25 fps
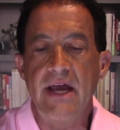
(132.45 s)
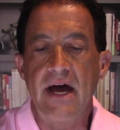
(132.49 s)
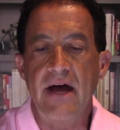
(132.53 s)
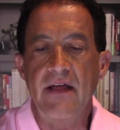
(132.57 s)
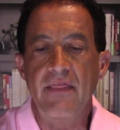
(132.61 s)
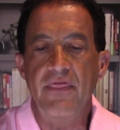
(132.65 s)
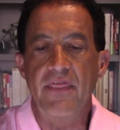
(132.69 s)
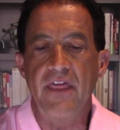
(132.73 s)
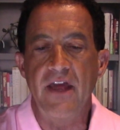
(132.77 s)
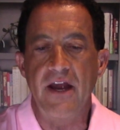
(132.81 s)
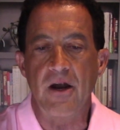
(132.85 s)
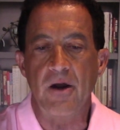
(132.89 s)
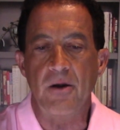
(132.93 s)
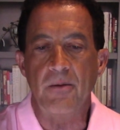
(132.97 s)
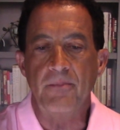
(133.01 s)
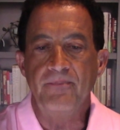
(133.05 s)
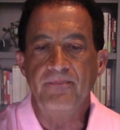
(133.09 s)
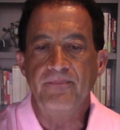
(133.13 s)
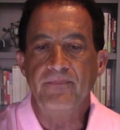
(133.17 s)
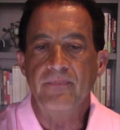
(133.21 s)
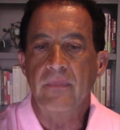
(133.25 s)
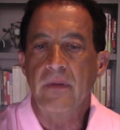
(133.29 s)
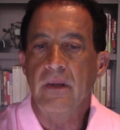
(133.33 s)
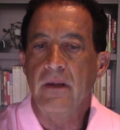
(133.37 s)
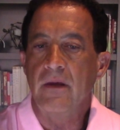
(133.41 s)
on there.
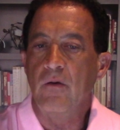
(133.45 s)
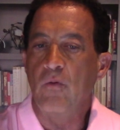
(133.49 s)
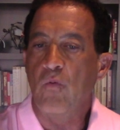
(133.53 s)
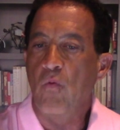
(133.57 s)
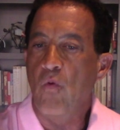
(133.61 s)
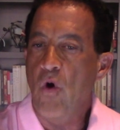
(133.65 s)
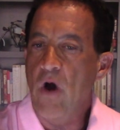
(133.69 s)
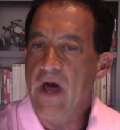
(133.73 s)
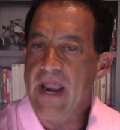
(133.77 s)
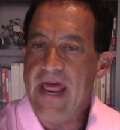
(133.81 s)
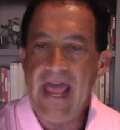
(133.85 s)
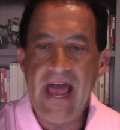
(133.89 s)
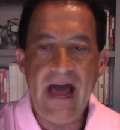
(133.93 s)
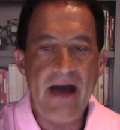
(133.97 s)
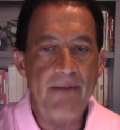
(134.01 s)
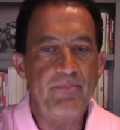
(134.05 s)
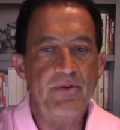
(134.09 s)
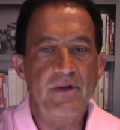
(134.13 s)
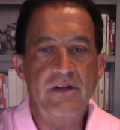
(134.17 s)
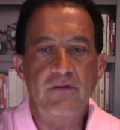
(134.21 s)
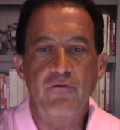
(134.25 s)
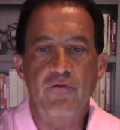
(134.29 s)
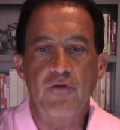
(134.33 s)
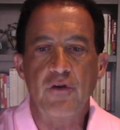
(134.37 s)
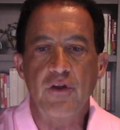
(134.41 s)
What
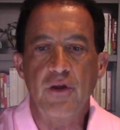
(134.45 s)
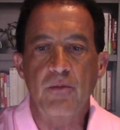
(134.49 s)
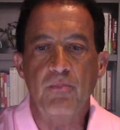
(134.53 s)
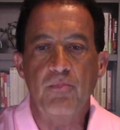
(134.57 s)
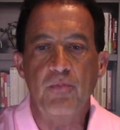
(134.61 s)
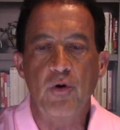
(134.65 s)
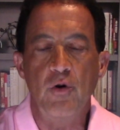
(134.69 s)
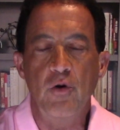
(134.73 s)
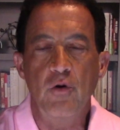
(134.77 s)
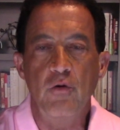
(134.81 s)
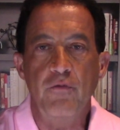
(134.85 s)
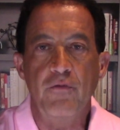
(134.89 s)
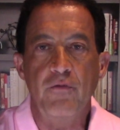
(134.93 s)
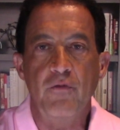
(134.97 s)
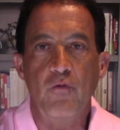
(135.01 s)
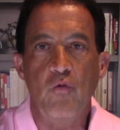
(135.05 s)
happened for the proof?